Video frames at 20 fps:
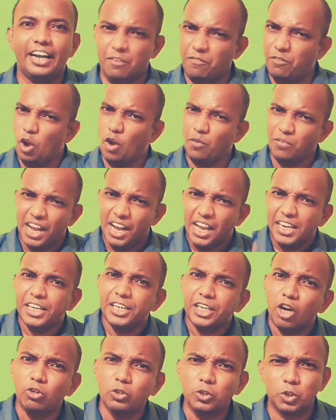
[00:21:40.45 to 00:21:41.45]
and if you have
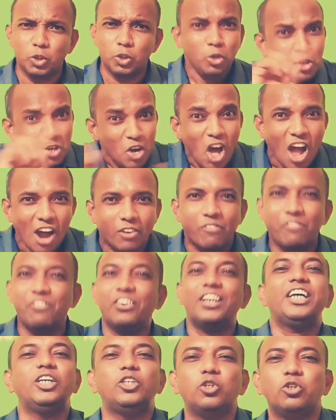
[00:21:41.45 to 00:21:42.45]
any doubt, do
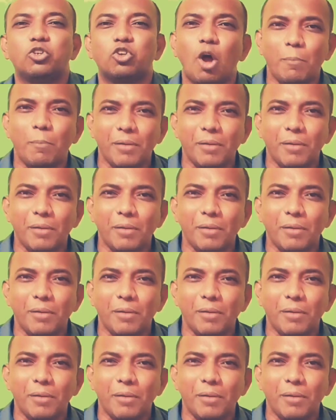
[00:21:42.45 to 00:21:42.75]
not forget